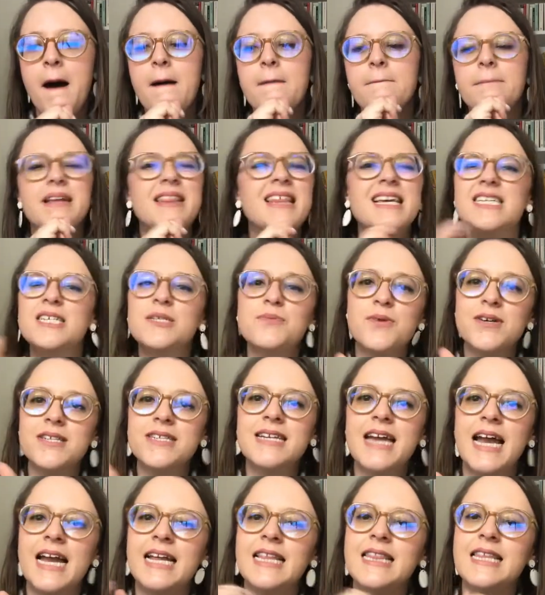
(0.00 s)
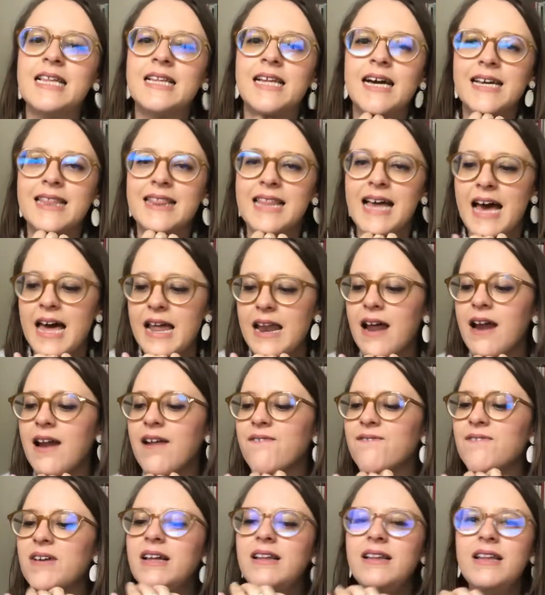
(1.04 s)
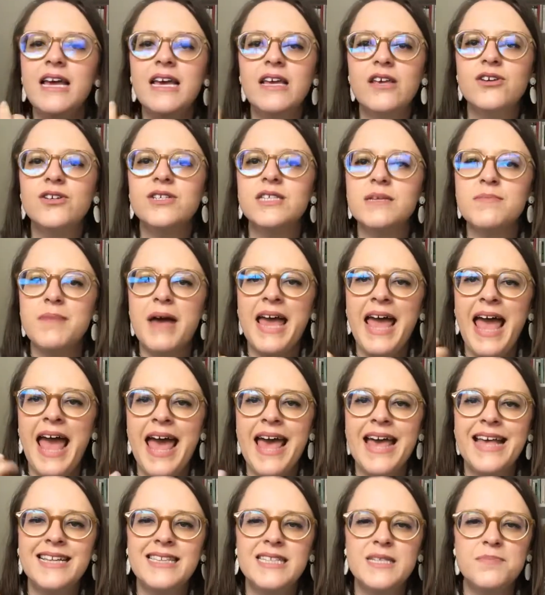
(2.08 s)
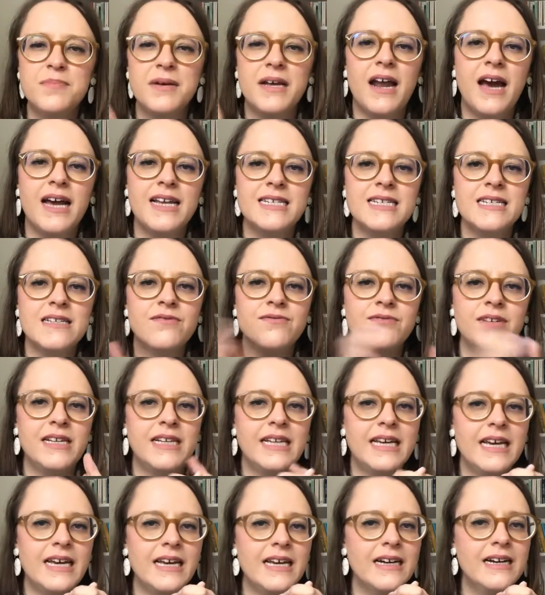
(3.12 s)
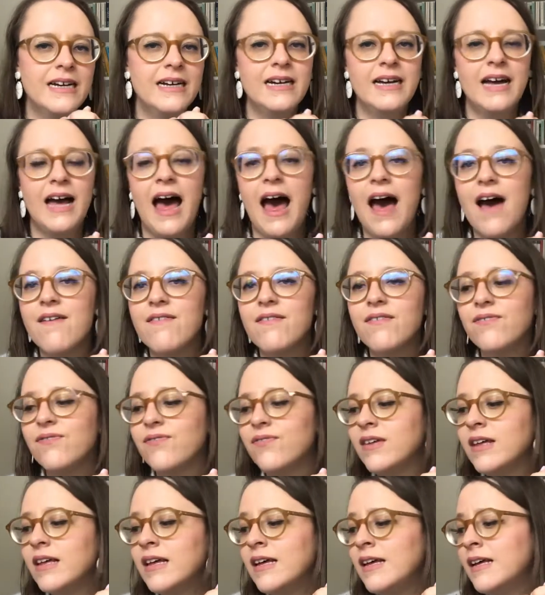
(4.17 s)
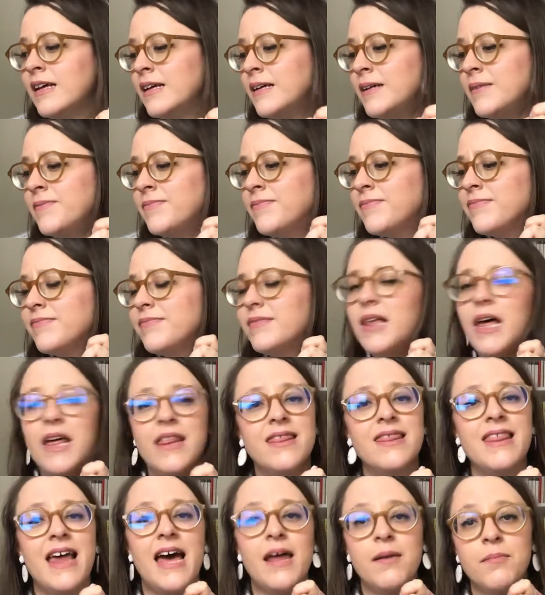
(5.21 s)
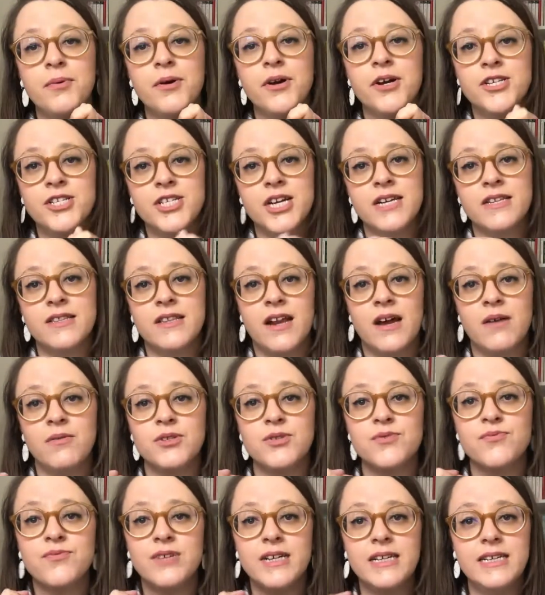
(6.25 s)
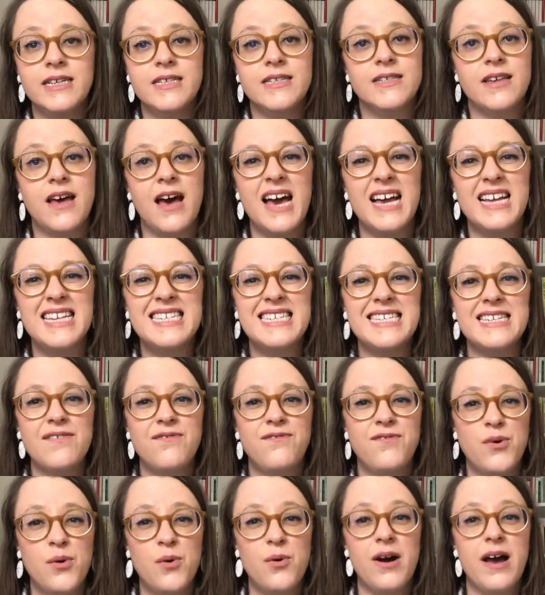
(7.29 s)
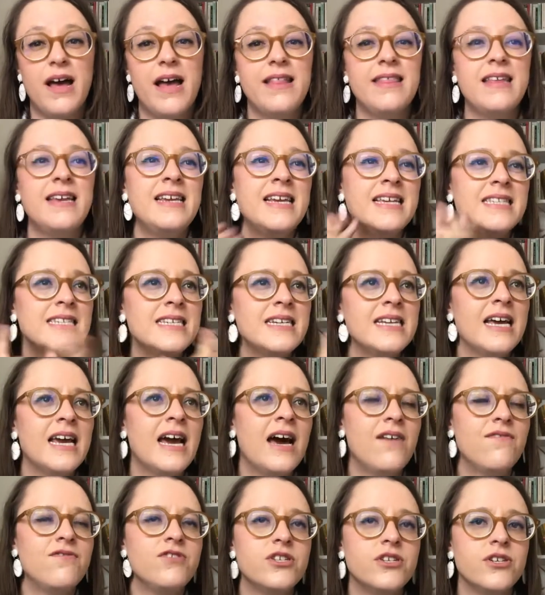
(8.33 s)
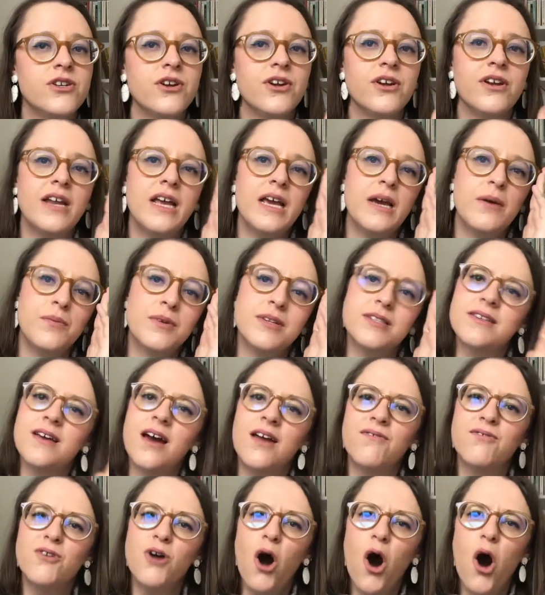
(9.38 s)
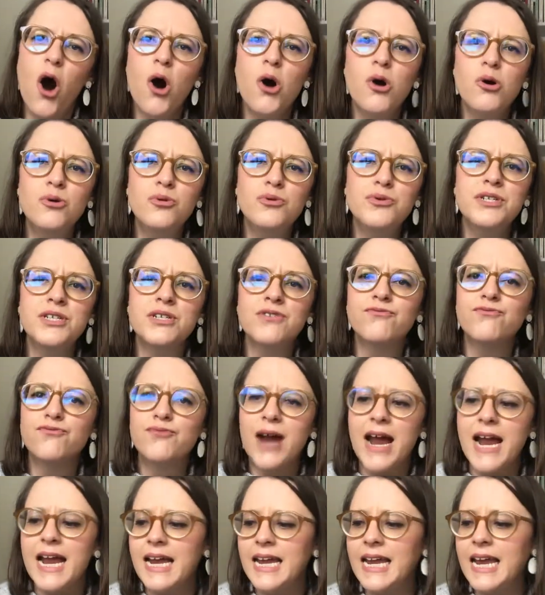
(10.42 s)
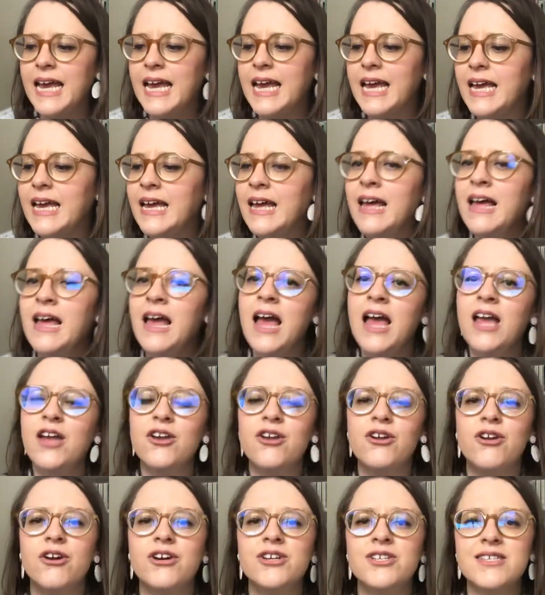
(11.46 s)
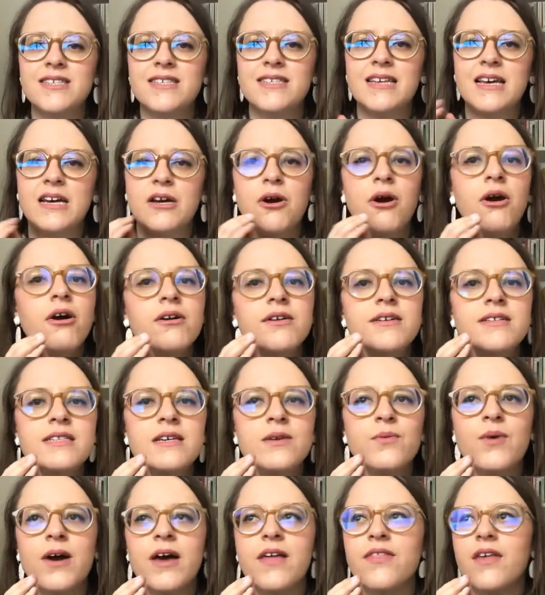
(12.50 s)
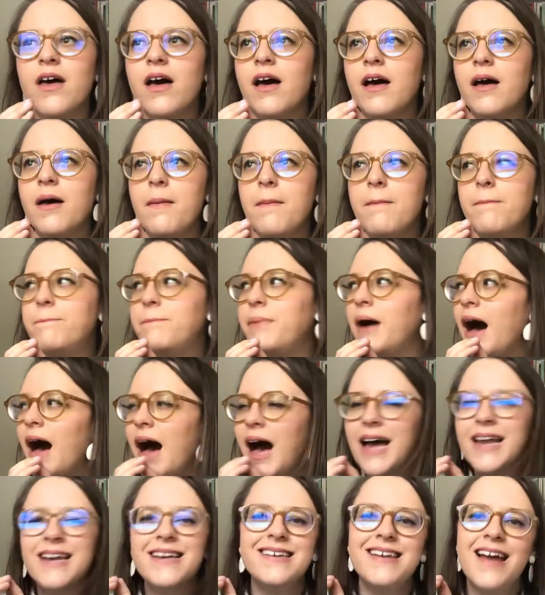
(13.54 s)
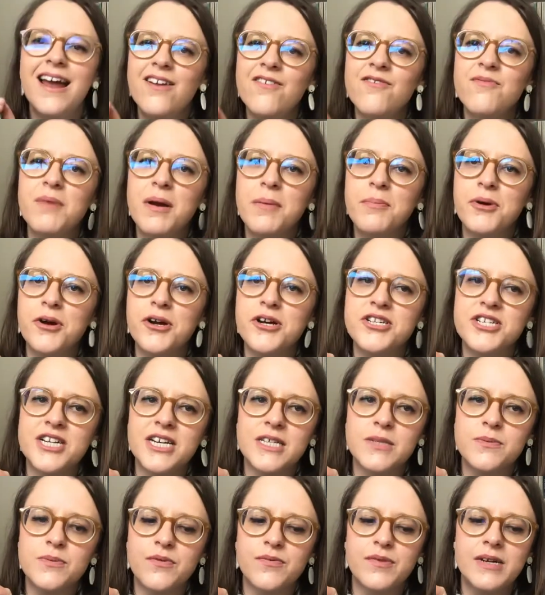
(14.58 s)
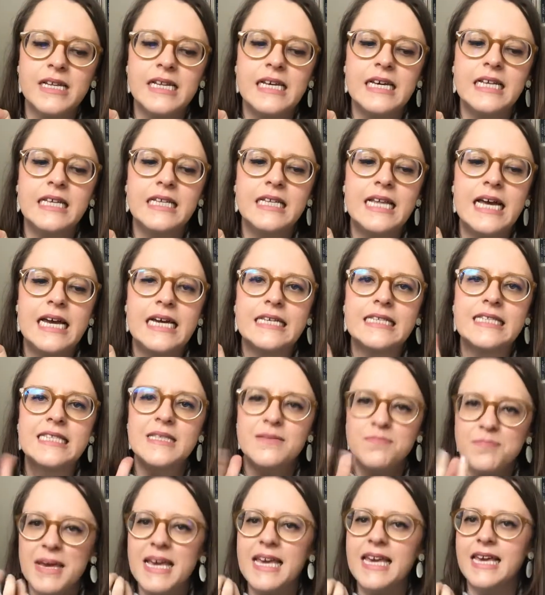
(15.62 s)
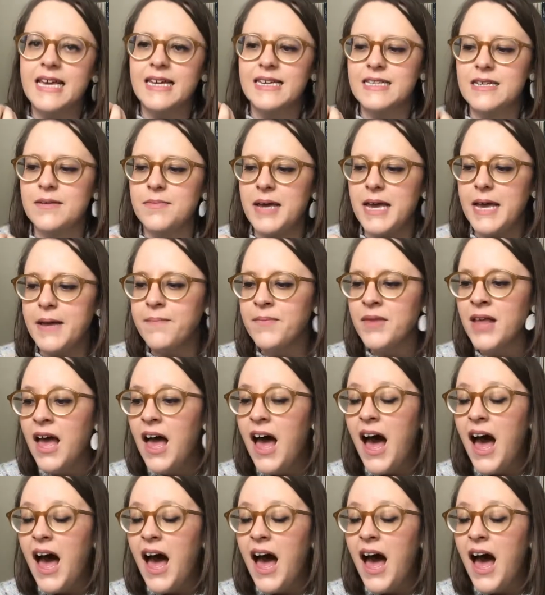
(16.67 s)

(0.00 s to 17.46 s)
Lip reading: But there just wasn't anything like that, and I felt like using my hands, but I didn't really have that project that I was really psyched for. And then yesterday afternoon it was kind of cold and rainy, you know, just like cozy weather, but none of my projects were really like speaking to me.